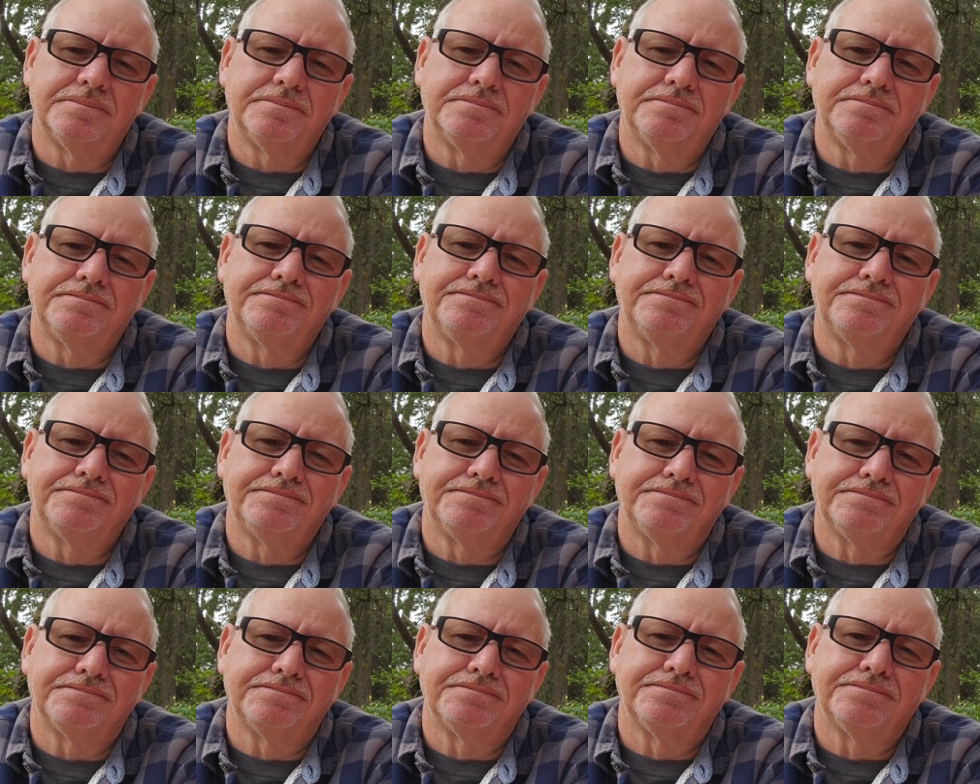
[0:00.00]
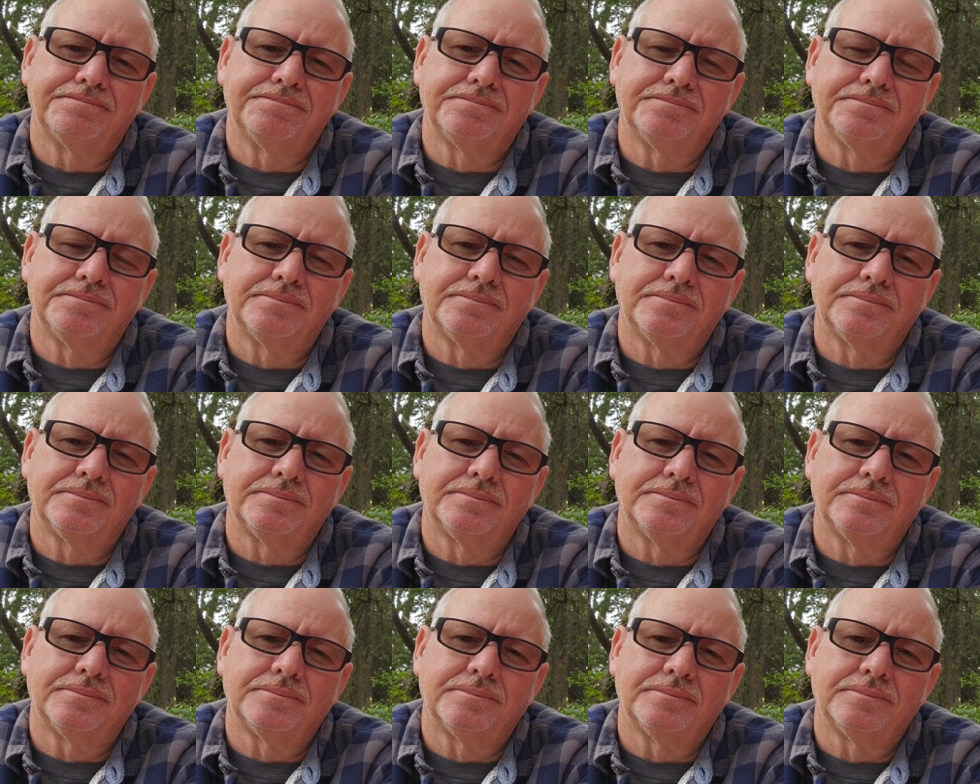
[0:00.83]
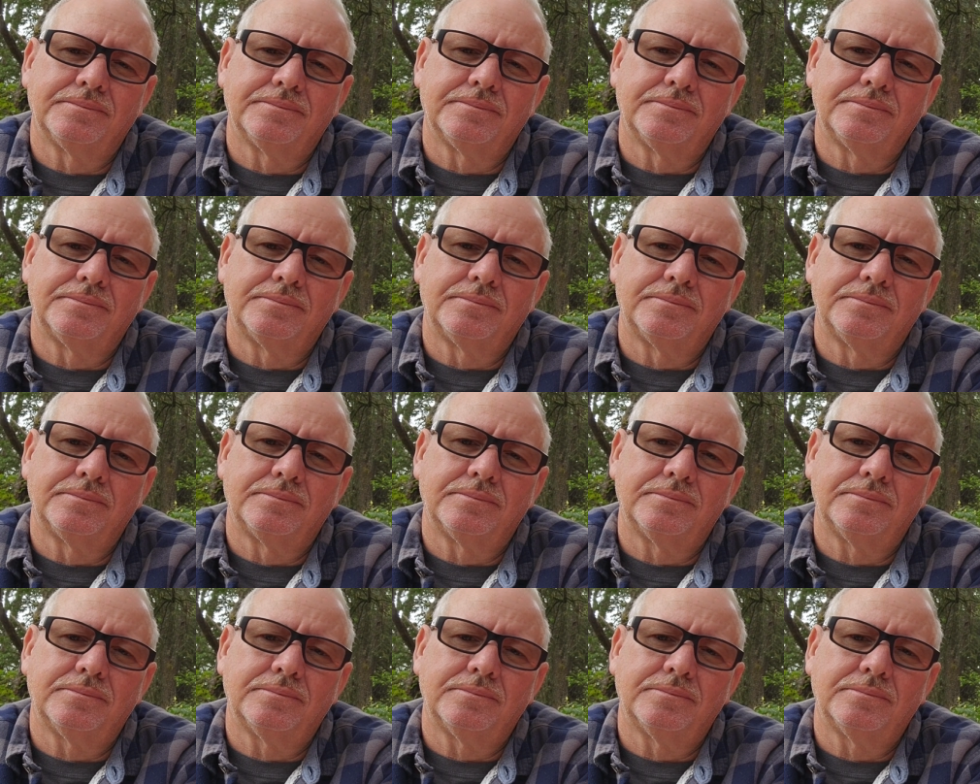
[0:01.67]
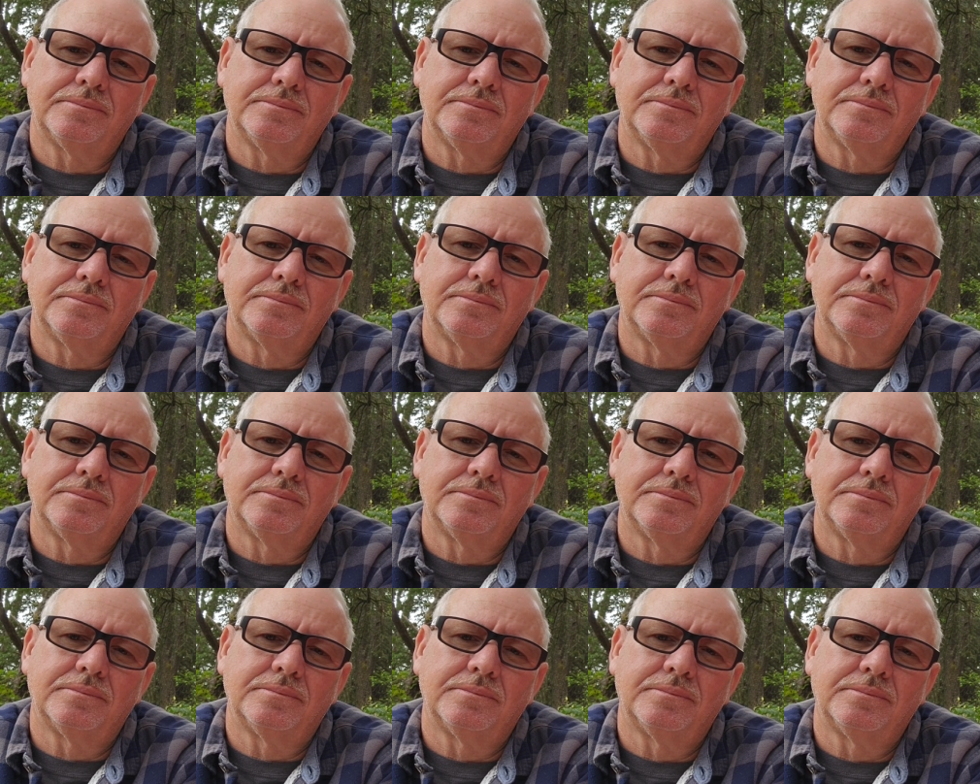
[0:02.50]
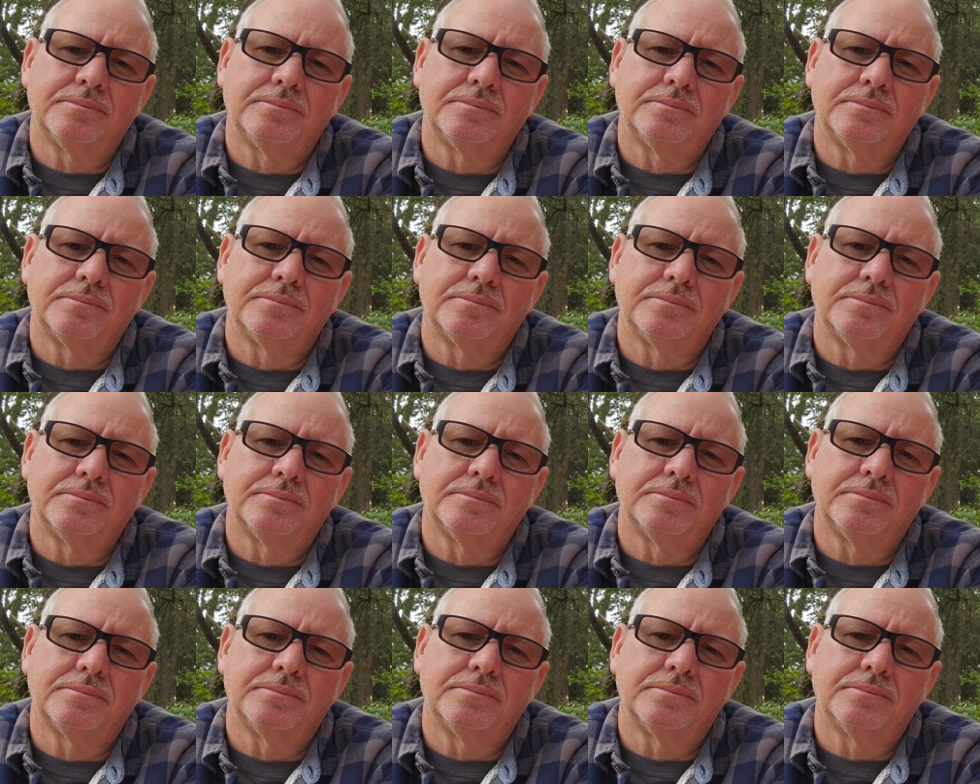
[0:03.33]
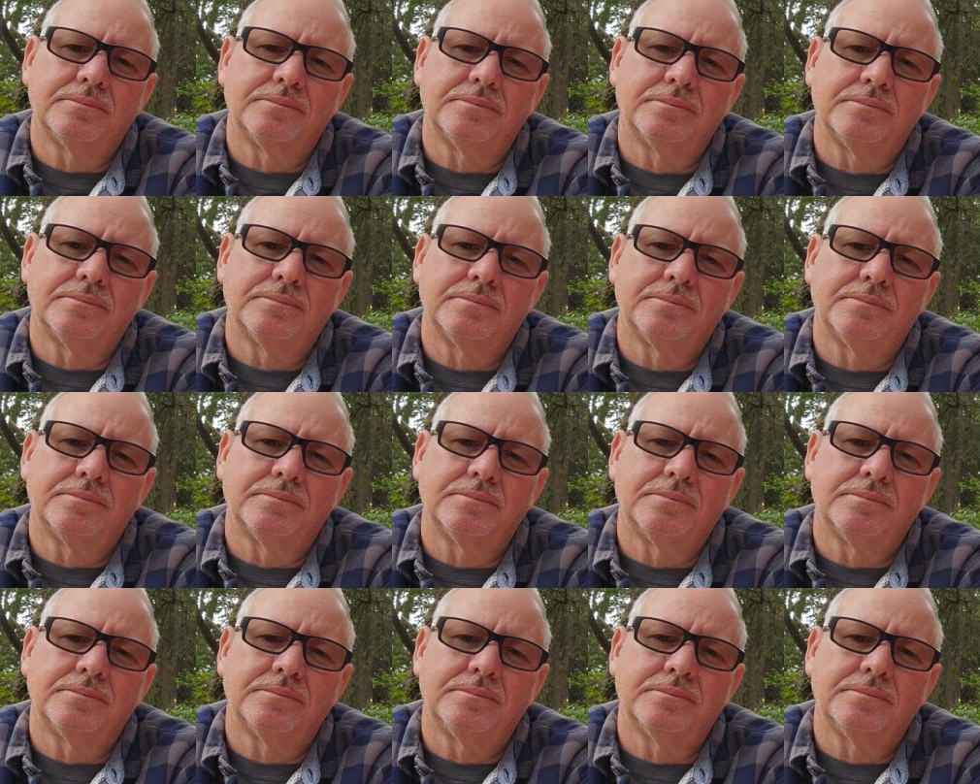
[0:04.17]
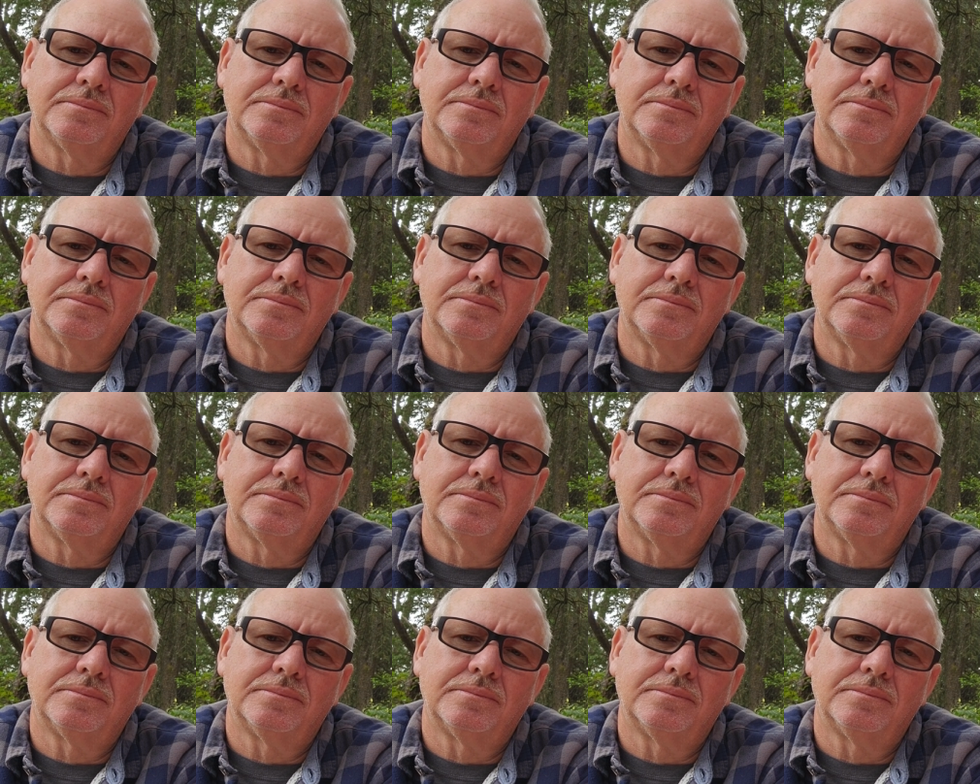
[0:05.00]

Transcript: No words are spoken by the person on screen.